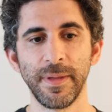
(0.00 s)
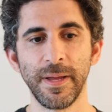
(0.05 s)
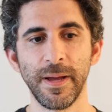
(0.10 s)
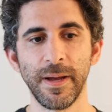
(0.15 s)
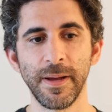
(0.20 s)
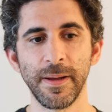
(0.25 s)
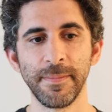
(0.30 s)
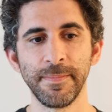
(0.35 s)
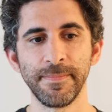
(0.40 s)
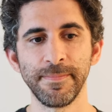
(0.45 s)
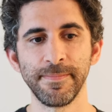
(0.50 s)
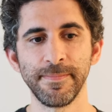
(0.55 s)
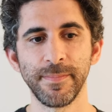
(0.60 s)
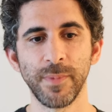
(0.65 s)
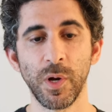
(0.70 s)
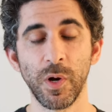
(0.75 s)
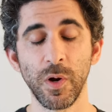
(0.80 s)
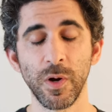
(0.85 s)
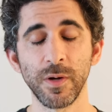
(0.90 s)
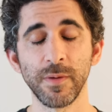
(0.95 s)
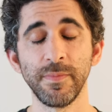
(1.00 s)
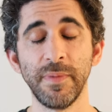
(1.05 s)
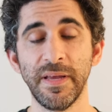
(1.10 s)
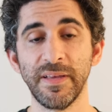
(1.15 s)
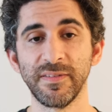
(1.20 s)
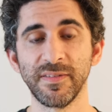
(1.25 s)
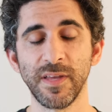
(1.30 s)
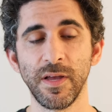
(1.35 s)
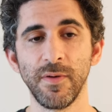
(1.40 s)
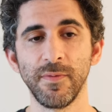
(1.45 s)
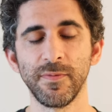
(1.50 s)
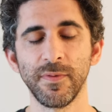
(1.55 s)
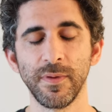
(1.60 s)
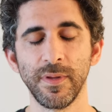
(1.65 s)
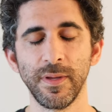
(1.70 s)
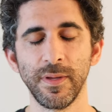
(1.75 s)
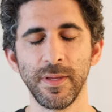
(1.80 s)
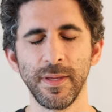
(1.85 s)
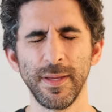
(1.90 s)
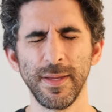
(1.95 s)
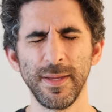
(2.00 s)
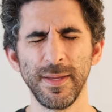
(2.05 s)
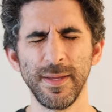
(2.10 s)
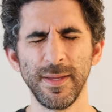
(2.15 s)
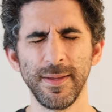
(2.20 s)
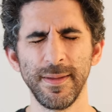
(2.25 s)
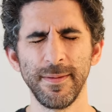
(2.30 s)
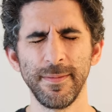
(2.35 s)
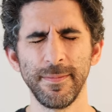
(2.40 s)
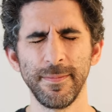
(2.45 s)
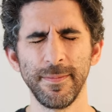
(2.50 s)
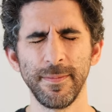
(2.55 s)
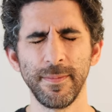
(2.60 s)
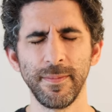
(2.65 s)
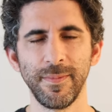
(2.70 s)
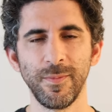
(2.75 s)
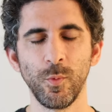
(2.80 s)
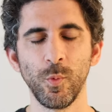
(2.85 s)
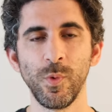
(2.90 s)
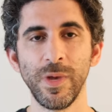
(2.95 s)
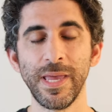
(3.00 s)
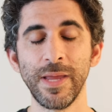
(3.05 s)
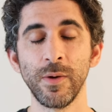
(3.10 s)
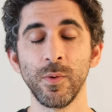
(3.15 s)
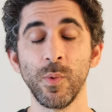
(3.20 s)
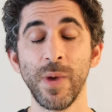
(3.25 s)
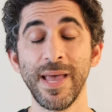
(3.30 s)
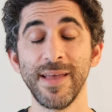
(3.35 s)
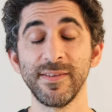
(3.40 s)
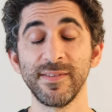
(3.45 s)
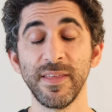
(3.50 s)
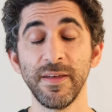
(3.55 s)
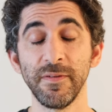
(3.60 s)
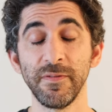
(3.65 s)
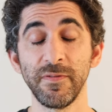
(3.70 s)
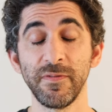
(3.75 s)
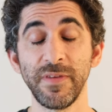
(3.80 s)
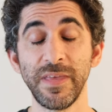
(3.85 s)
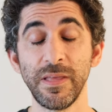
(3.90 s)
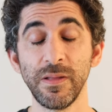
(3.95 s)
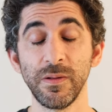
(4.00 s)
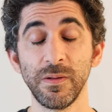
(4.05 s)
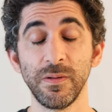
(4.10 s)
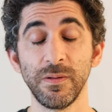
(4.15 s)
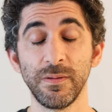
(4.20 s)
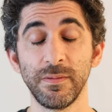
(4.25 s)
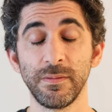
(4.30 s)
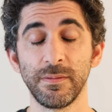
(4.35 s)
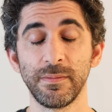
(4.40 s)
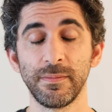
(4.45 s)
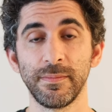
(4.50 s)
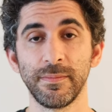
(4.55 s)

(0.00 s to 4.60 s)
um, hurt myself in ways that feel